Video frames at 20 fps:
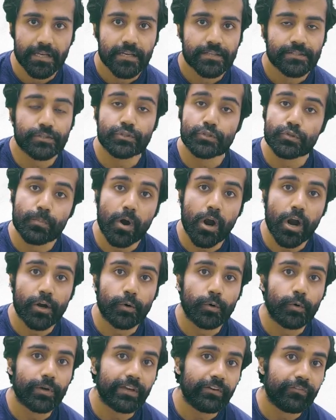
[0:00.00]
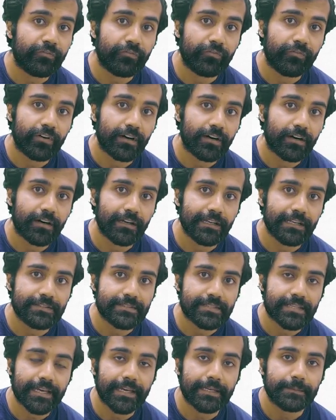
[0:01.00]
So tomorrow, if uh,
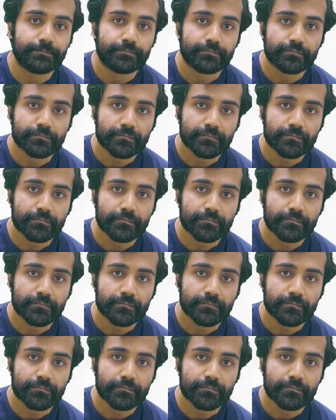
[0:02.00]
let's say